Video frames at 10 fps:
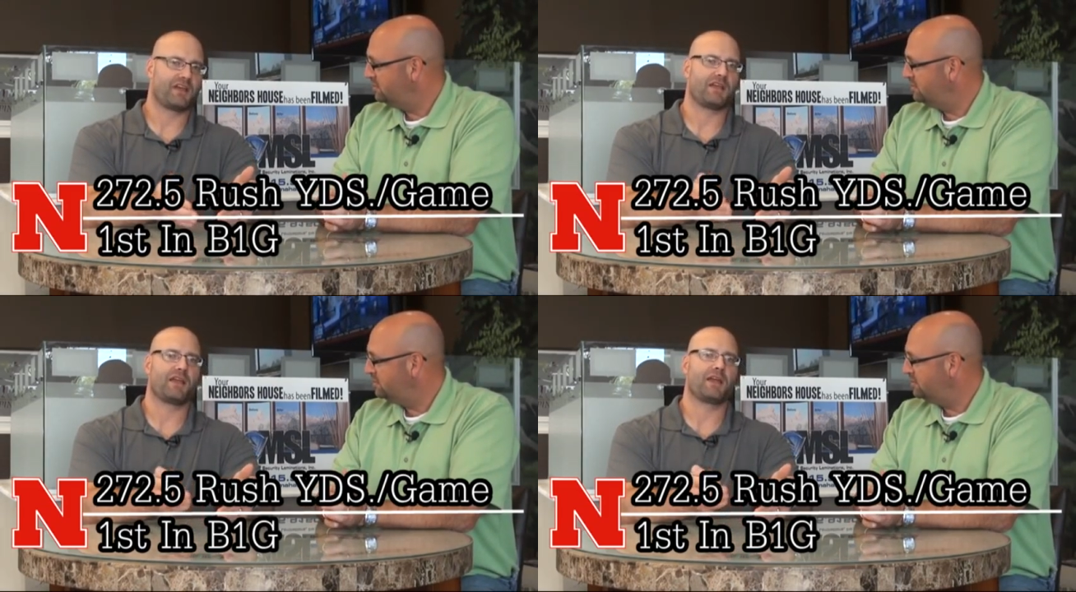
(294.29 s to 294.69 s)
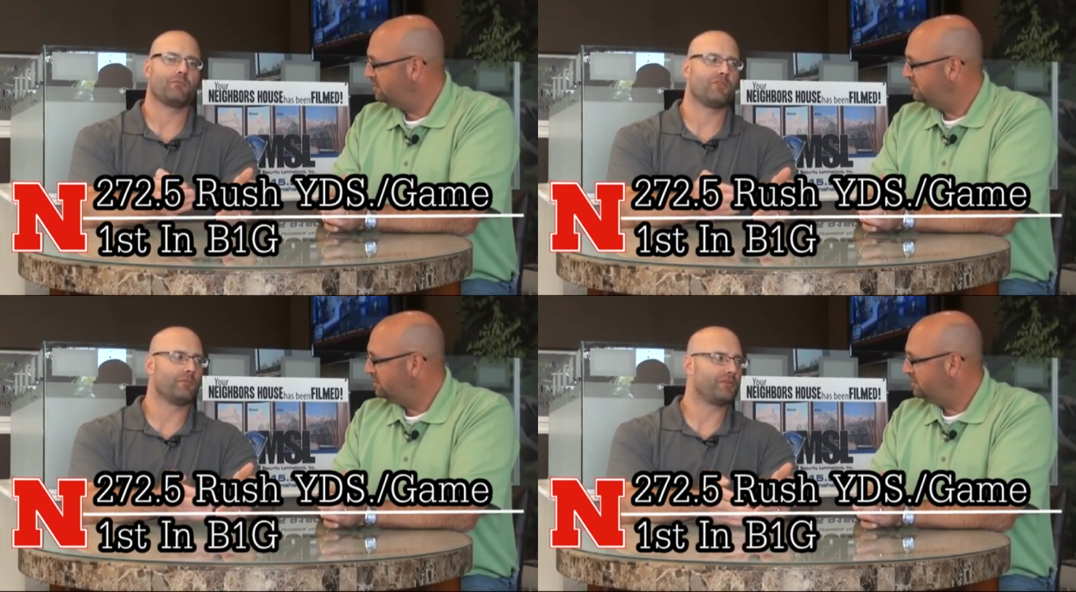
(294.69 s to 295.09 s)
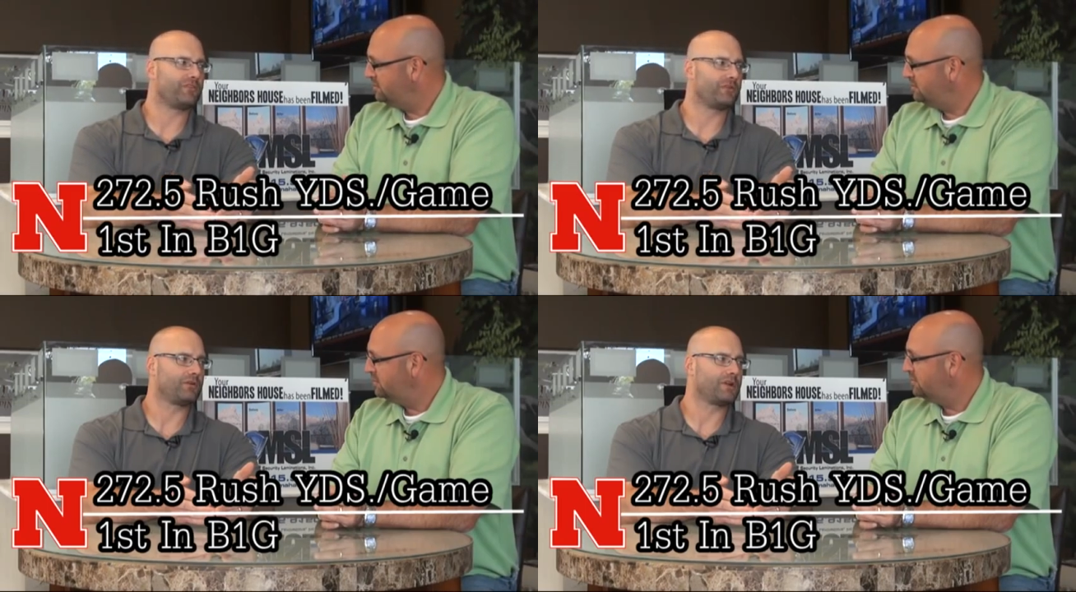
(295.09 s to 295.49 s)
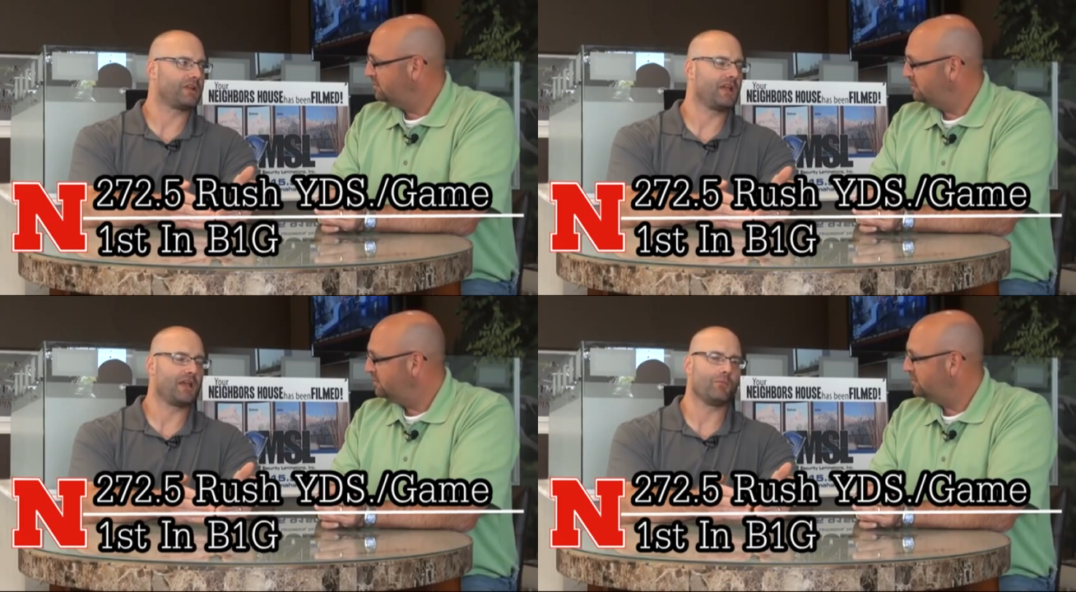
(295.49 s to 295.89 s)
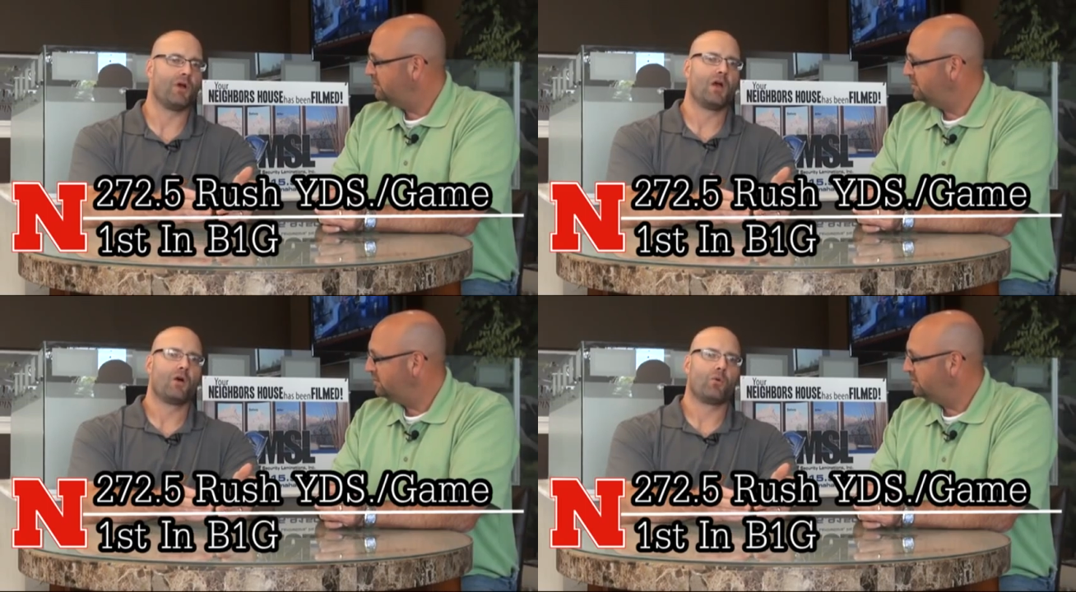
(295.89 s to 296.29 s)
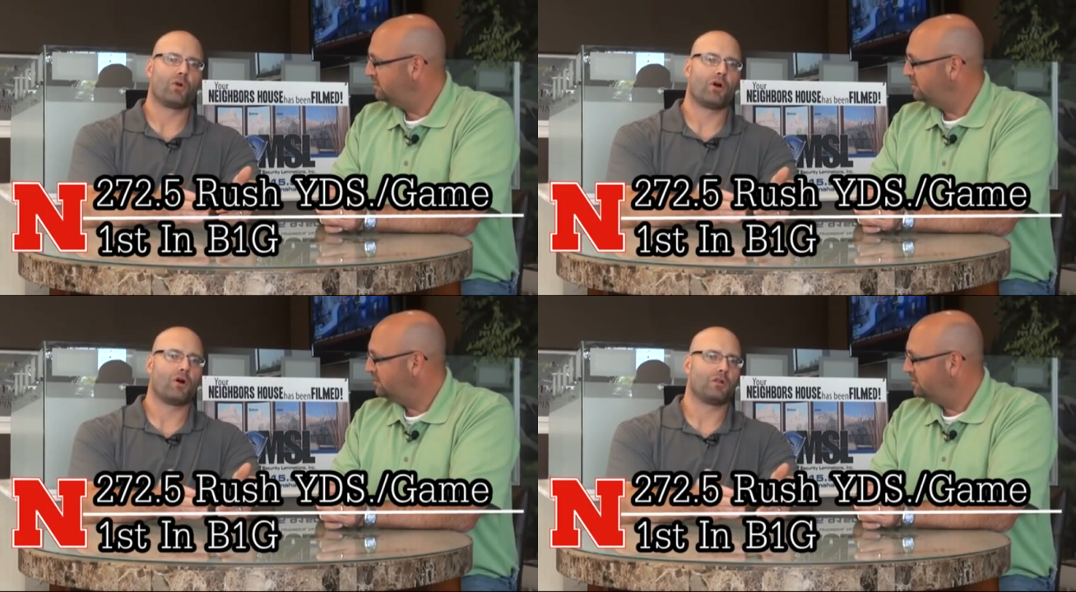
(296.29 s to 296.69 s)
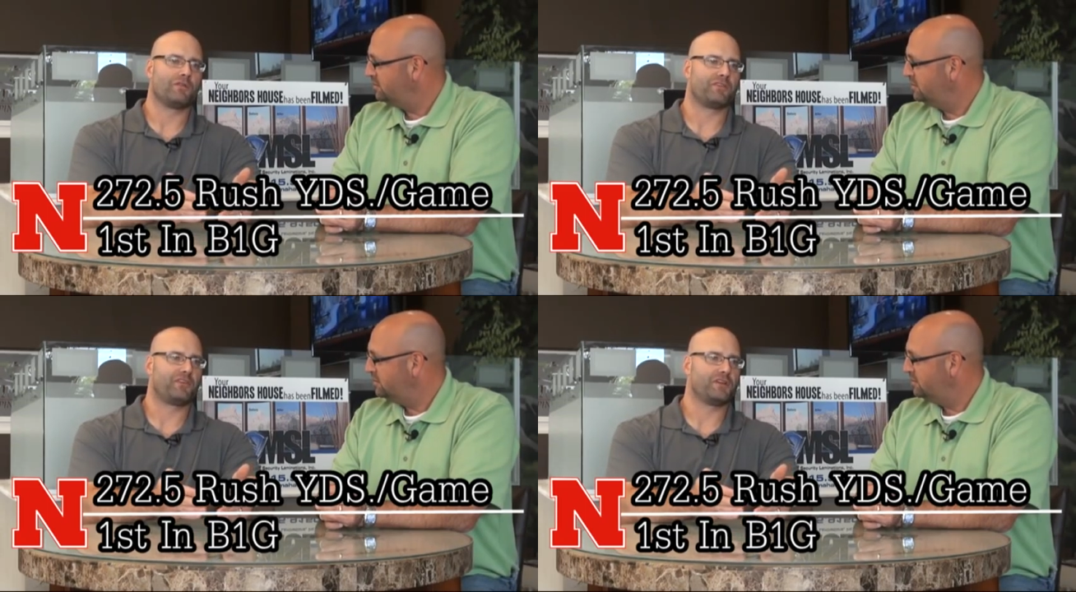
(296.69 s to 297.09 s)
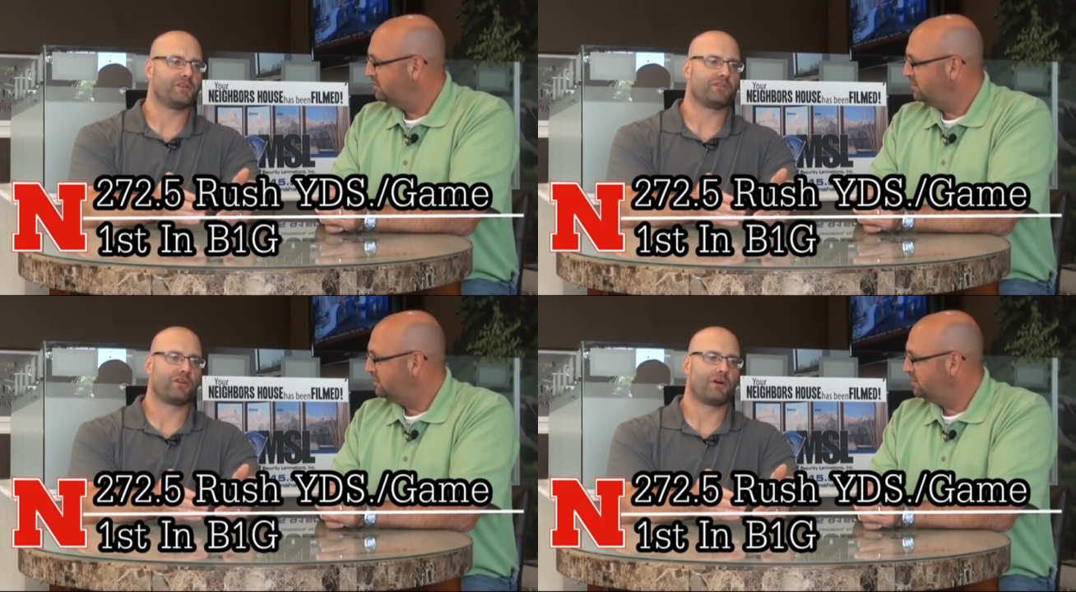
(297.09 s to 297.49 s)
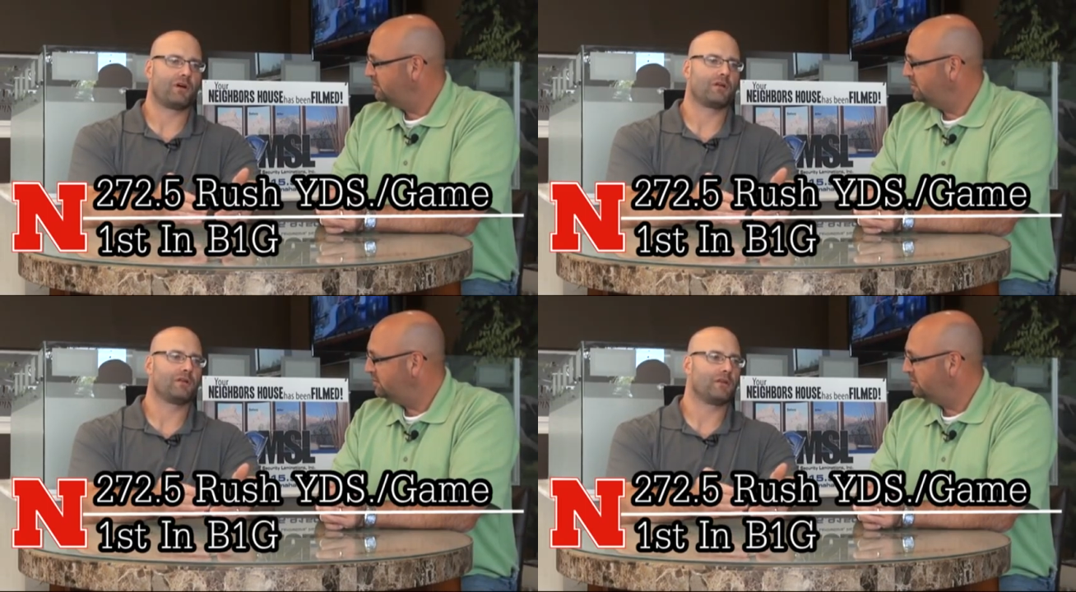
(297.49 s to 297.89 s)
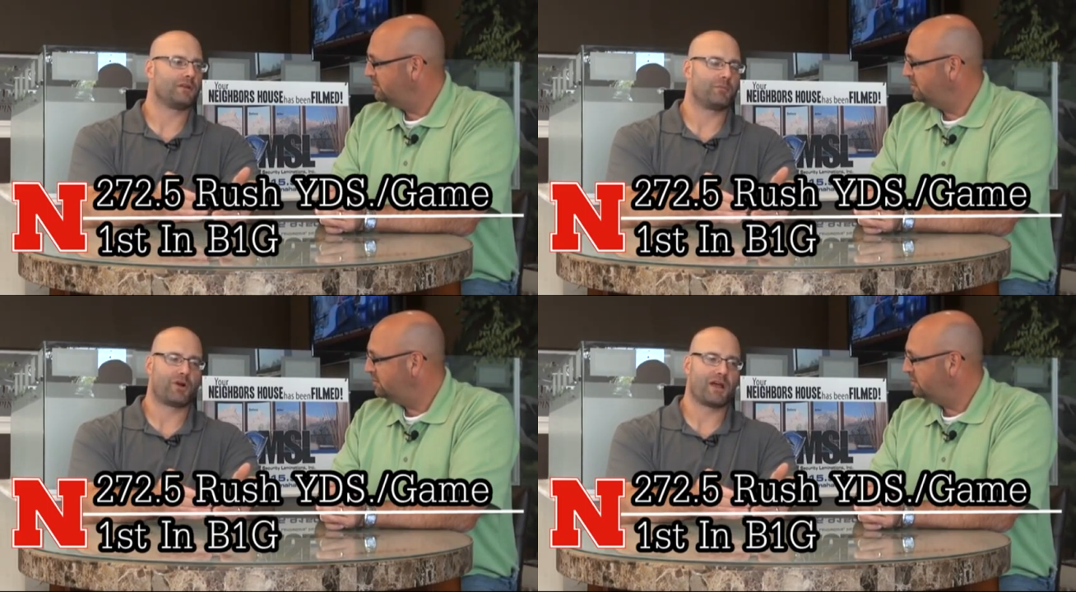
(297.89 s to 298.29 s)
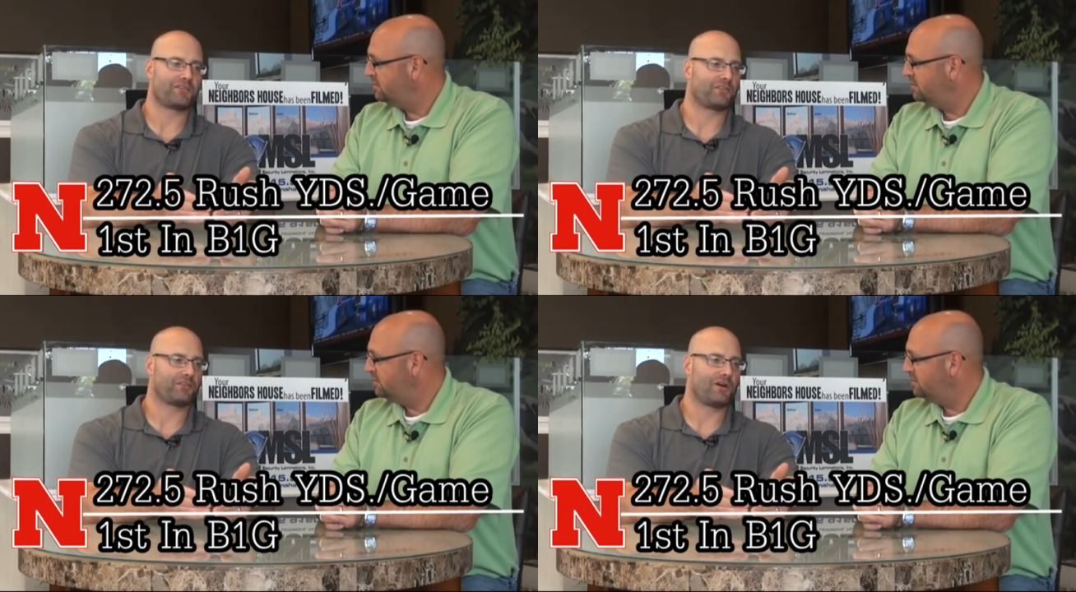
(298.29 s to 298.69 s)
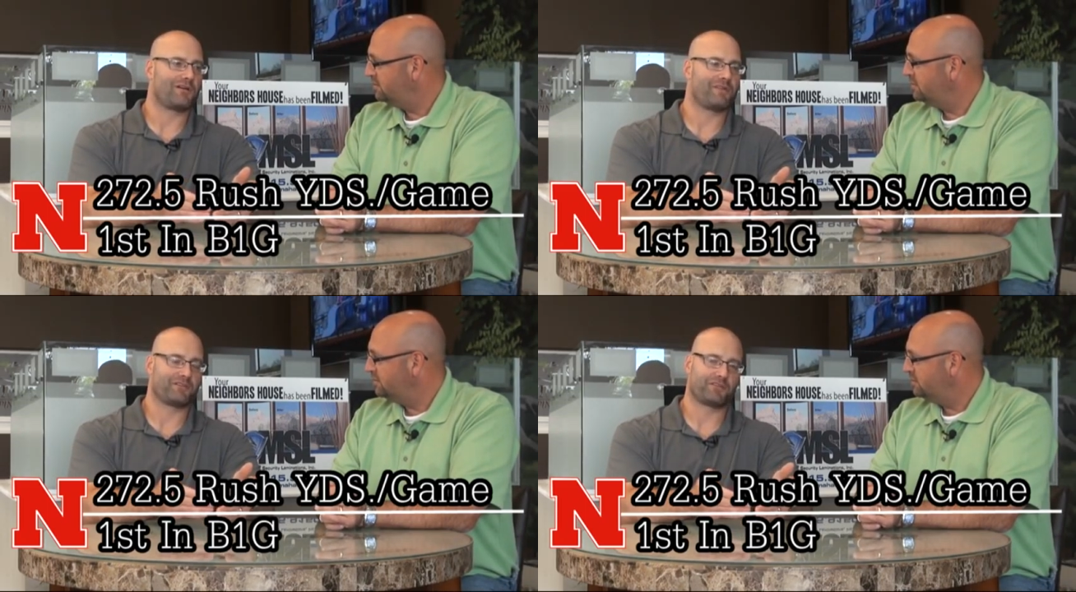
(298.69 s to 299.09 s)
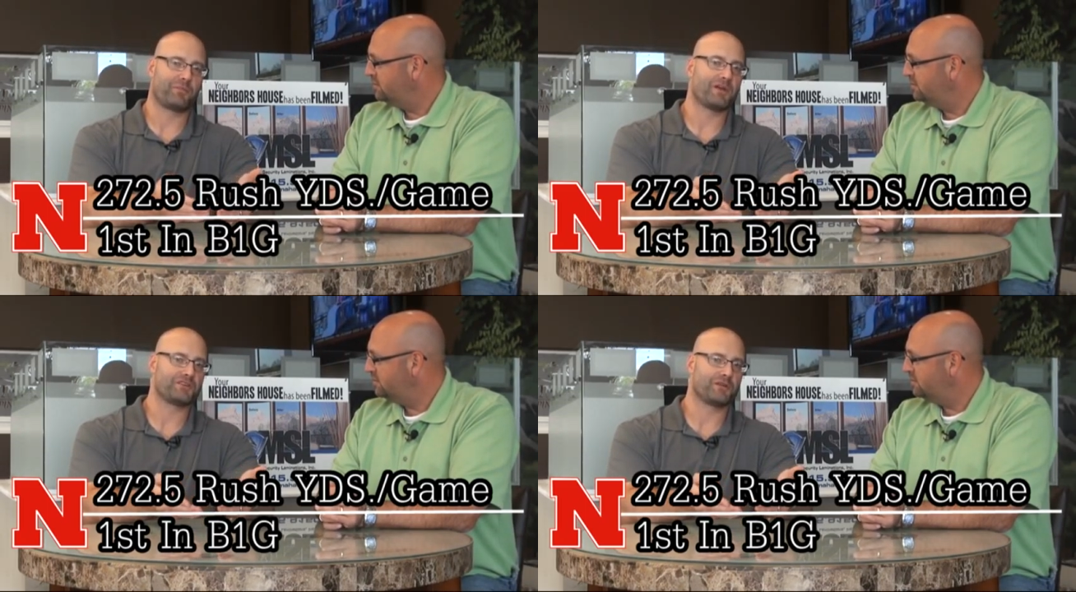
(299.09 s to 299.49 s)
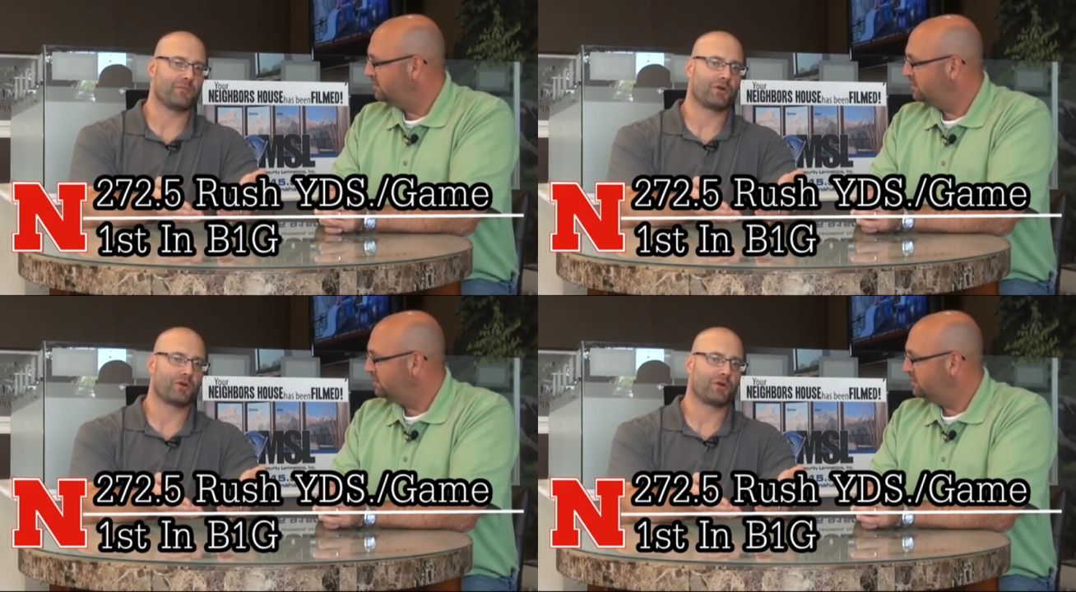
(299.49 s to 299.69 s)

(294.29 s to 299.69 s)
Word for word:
Speaker 1: State game, the Missouri game, where all of a sudden you saw Nebraska's offense, especially